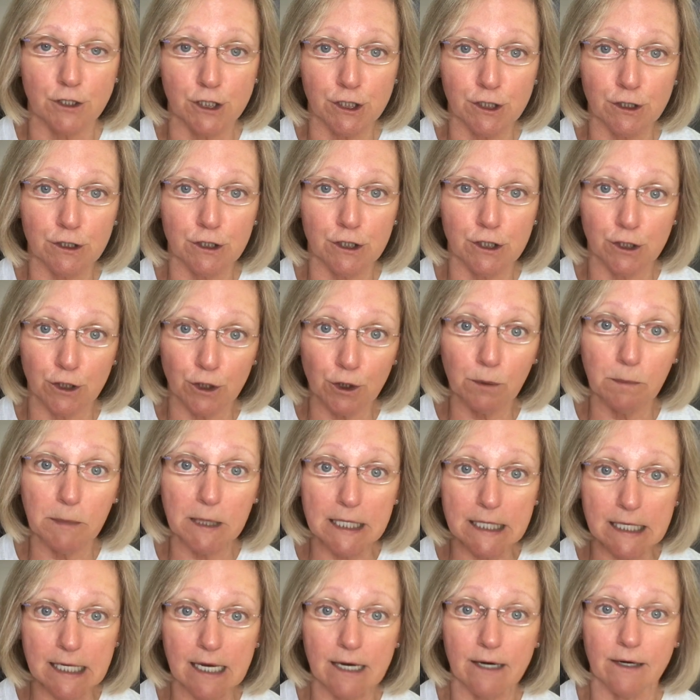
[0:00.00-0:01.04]
should you
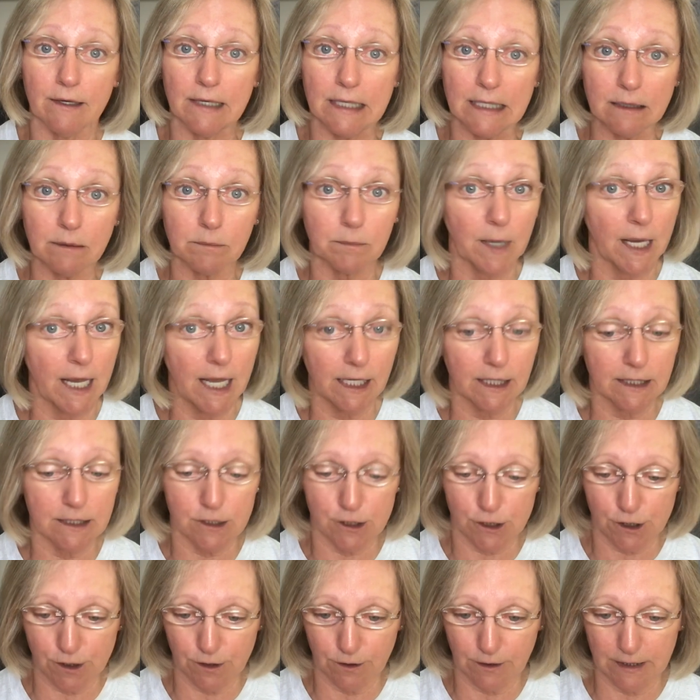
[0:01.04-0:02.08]
be carrying pet
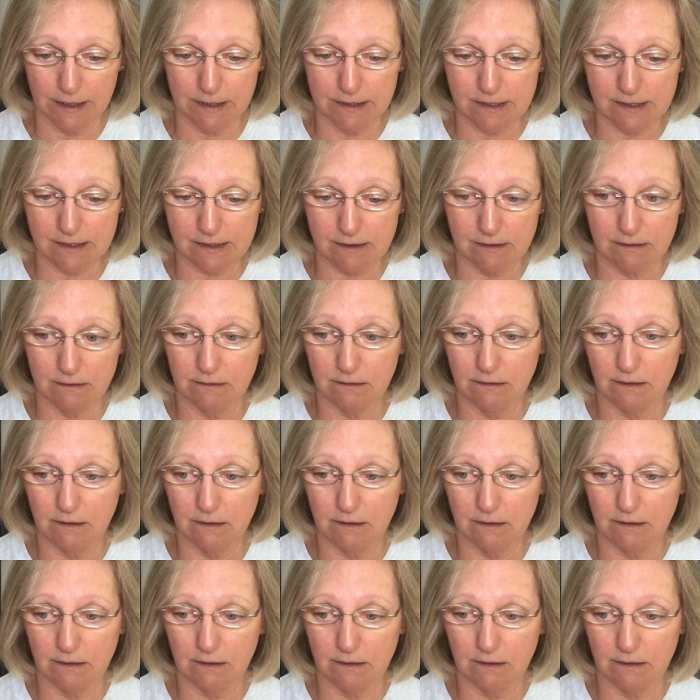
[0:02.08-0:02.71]
insurance?